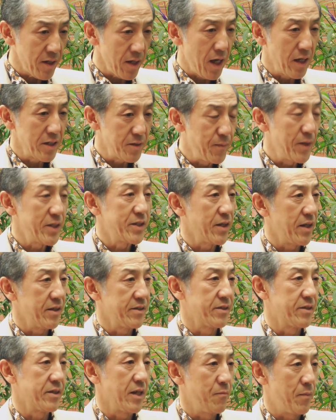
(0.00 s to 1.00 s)
as much
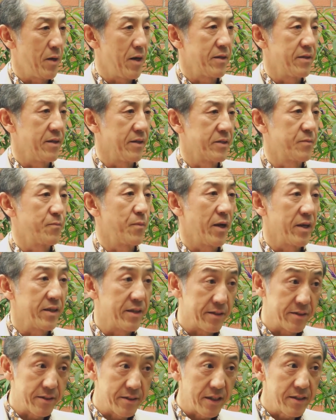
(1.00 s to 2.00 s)
as about this
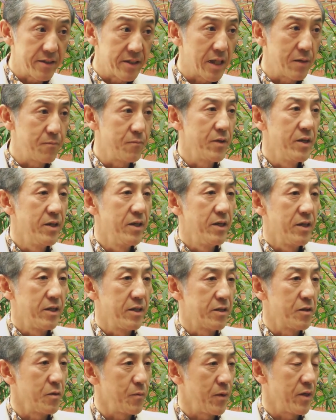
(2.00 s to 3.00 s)
politeness system
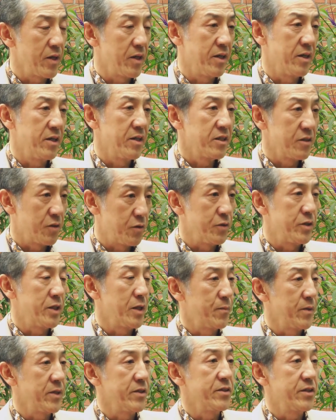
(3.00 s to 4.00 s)
to be a good
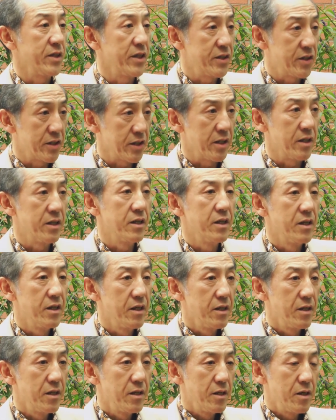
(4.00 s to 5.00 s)
Japanese teacher.
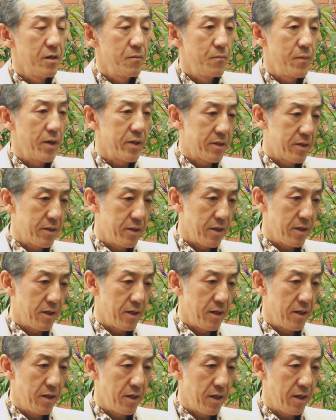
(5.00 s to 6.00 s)
But
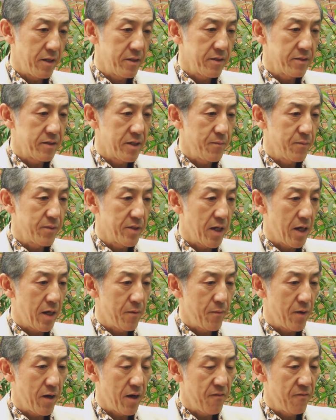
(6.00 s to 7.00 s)
at the same
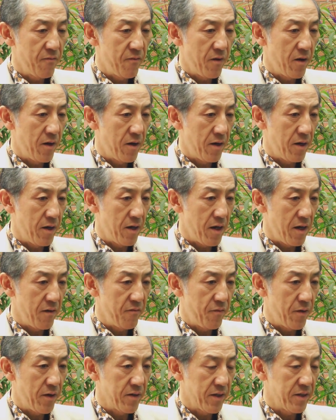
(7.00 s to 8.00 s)
time, I
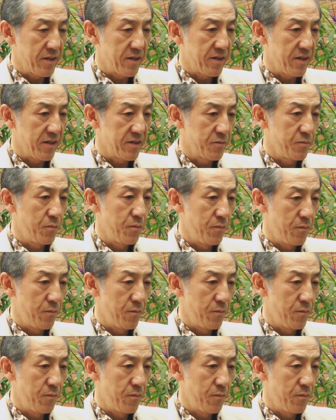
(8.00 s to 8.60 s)
found it is